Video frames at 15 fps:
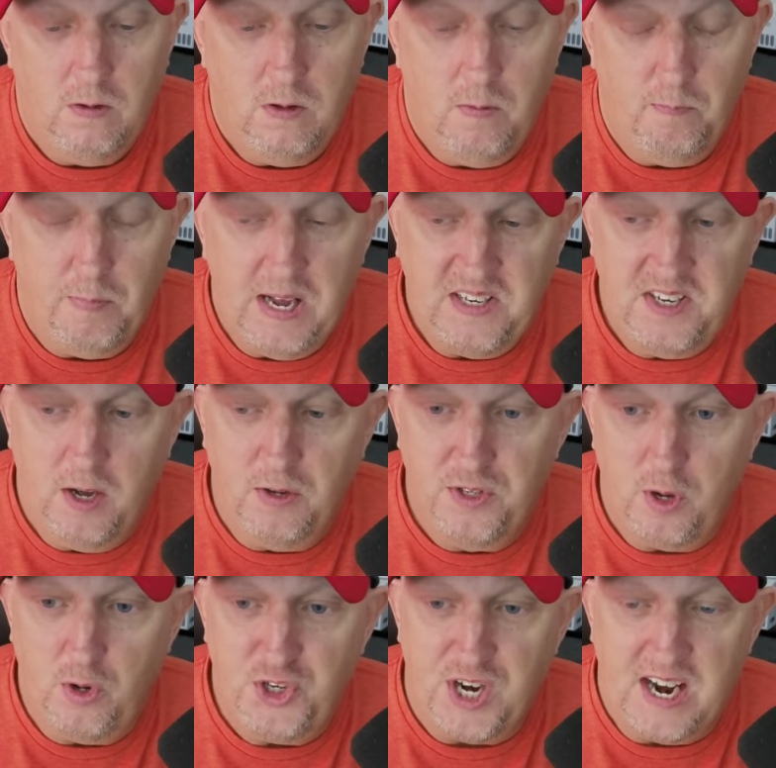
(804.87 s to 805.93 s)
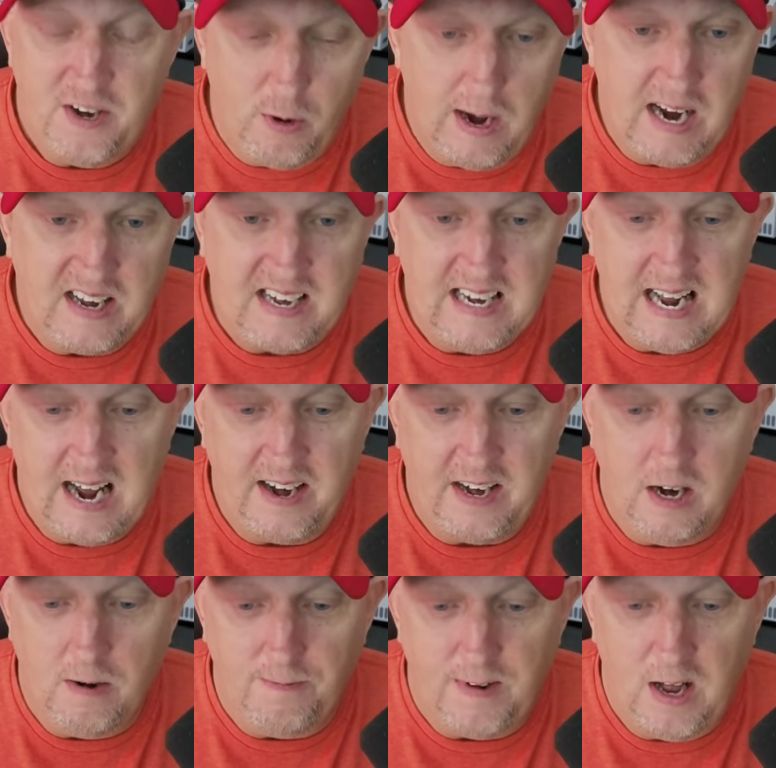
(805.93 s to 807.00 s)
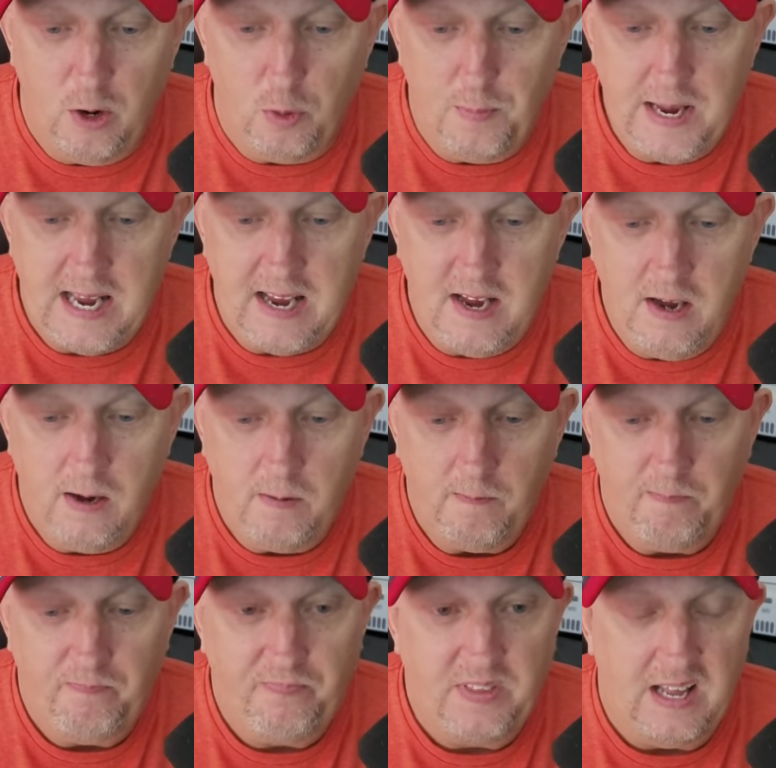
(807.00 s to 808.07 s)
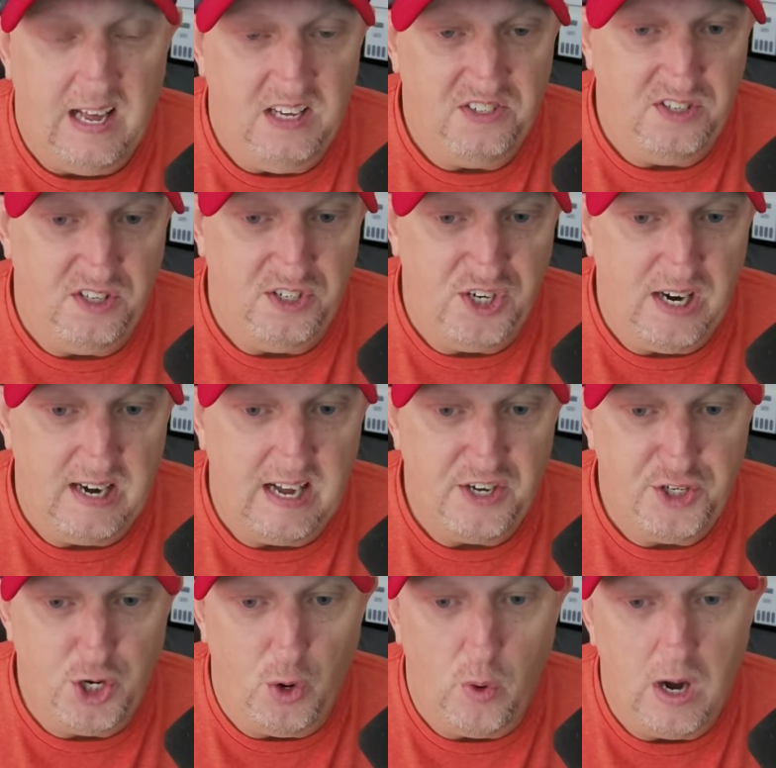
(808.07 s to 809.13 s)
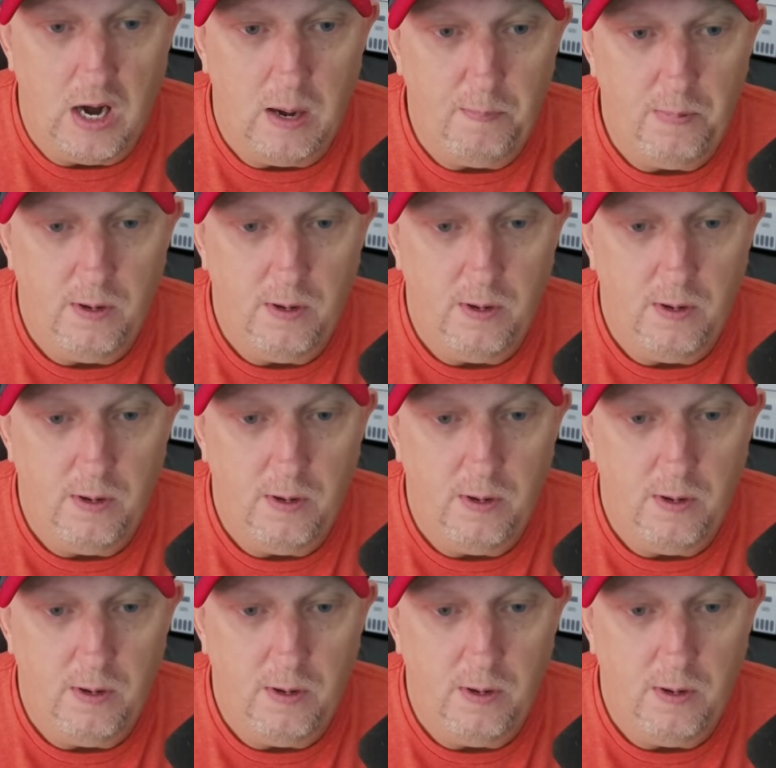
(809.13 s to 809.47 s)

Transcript: Mae tells Osha, I know how to get out of here. Follow me. As the Jedi show up,